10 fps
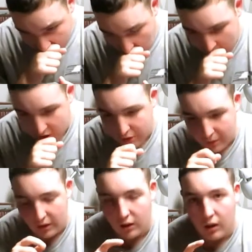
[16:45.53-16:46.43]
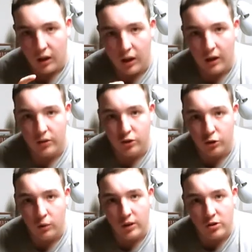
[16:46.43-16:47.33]
Excuse me,
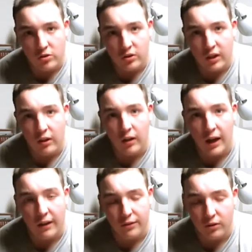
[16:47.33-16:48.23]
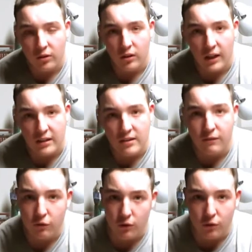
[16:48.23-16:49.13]
2 HO scale Athearn
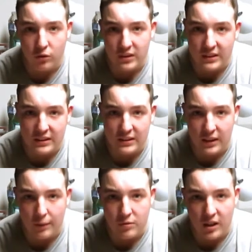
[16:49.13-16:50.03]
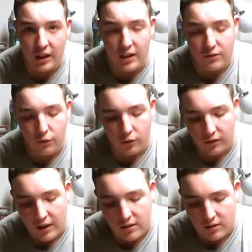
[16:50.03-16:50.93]
AC44C6Ms,
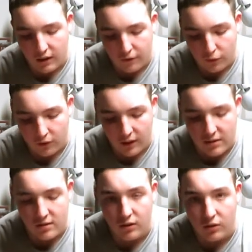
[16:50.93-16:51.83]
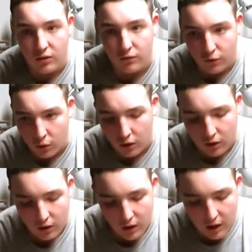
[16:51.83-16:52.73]
NS4000 and
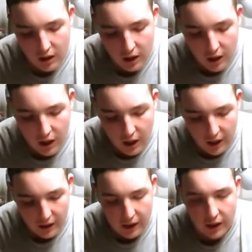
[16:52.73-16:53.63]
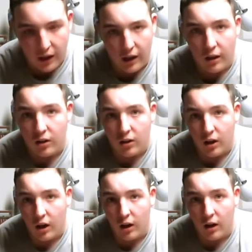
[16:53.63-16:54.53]
4004, and then
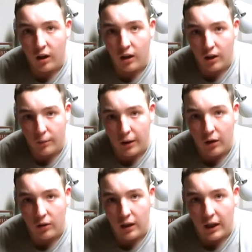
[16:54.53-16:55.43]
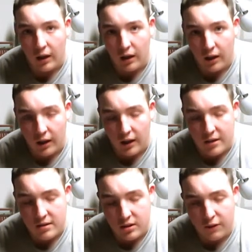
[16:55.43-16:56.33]
Intermountain
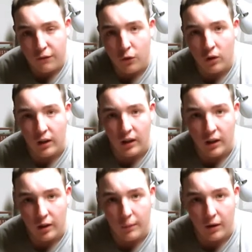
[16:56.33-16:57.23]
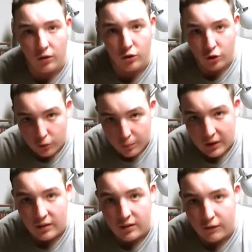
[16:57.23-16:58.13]
NS Tier 4 and Intermountain UP
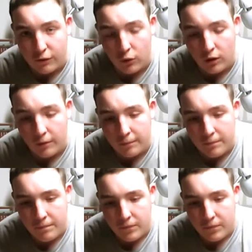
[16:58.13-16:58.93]
Tier 4,